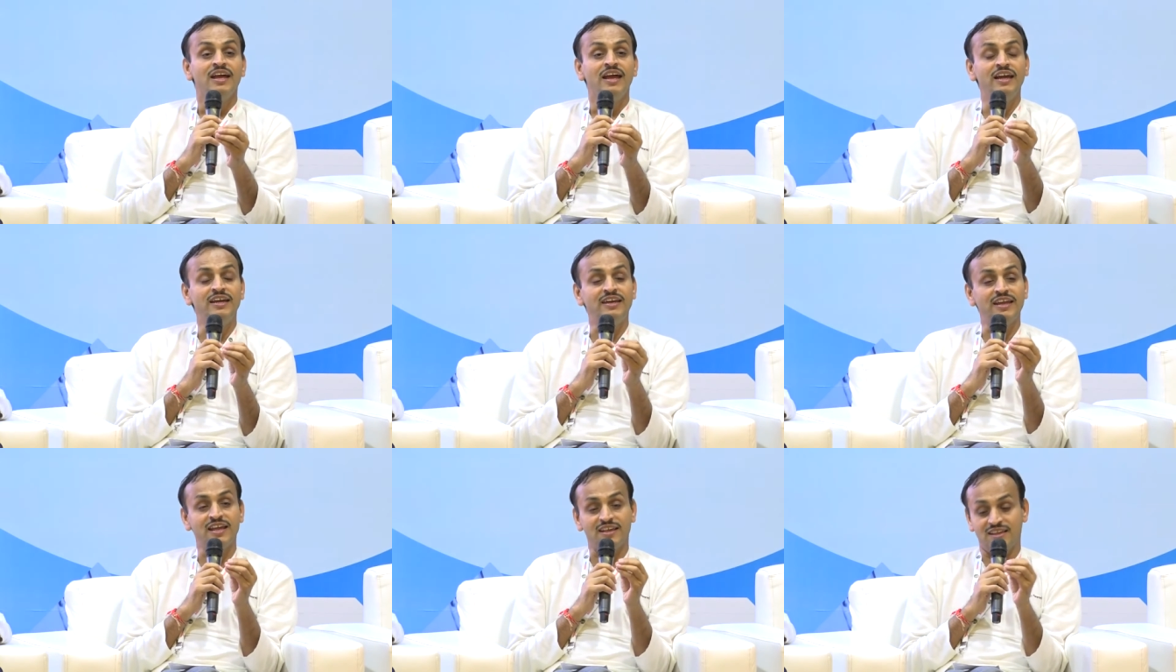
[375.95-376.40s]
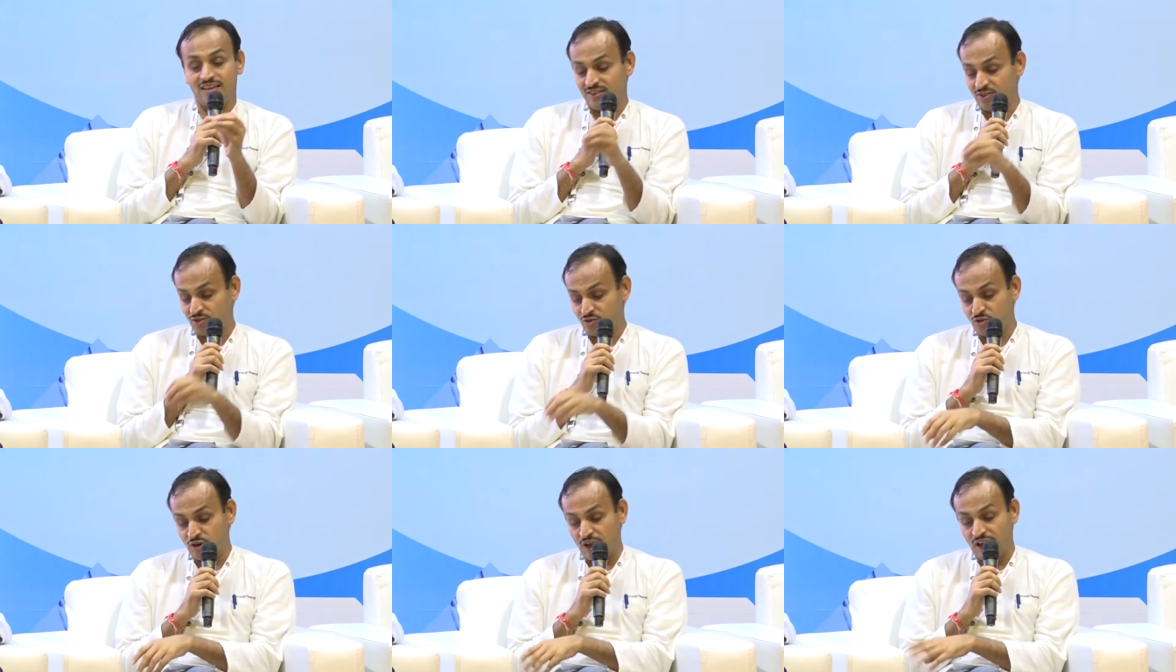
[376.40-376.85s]
It takes,
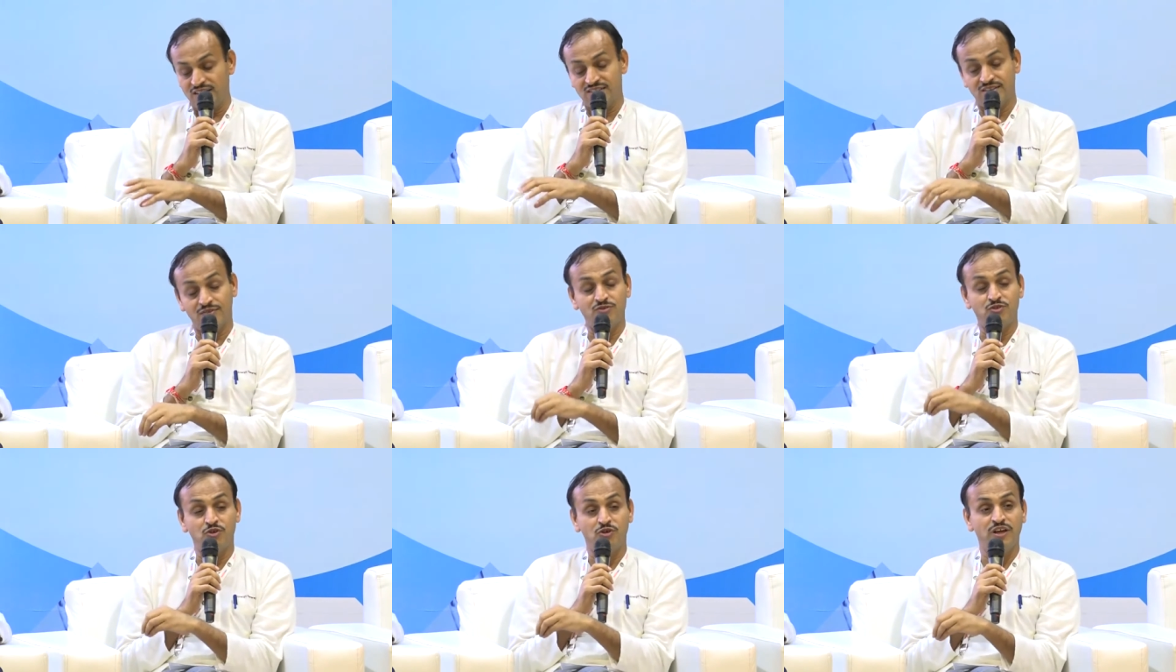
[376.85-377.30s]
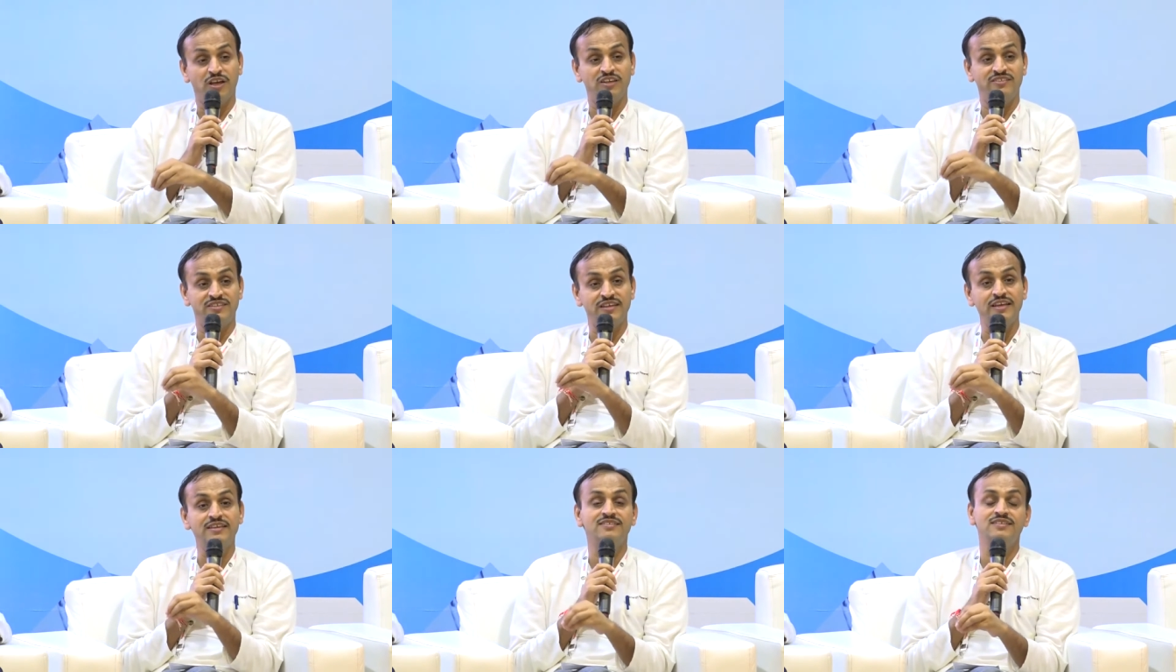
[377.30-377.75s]
as of today,
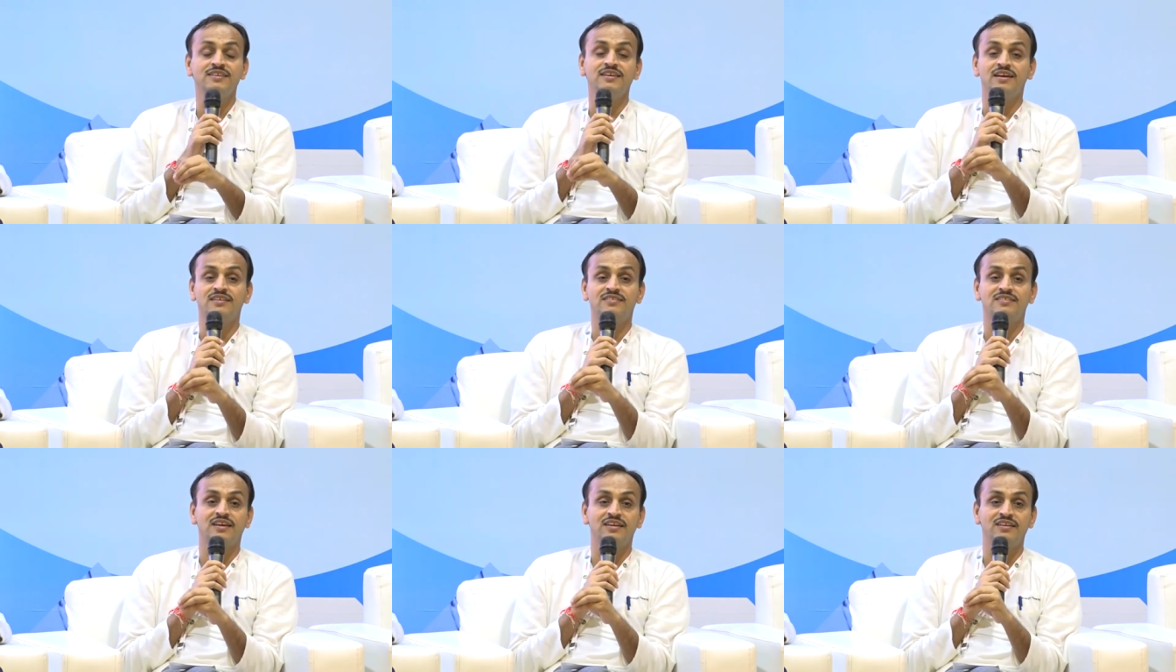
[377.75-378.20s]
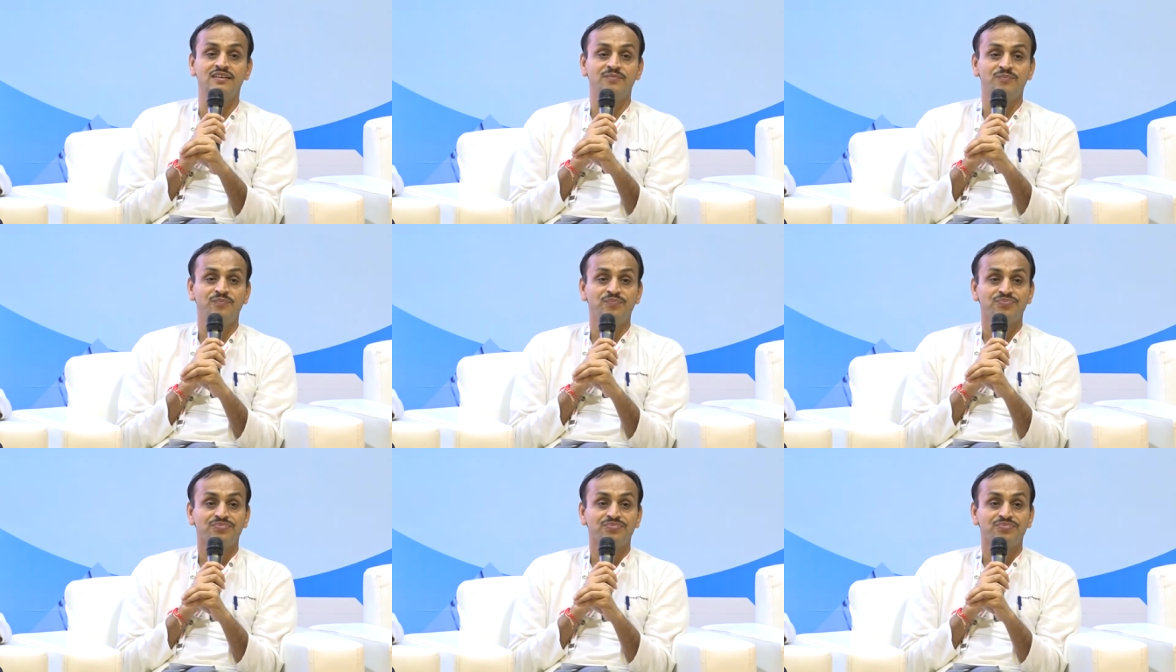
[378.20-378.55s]
six years and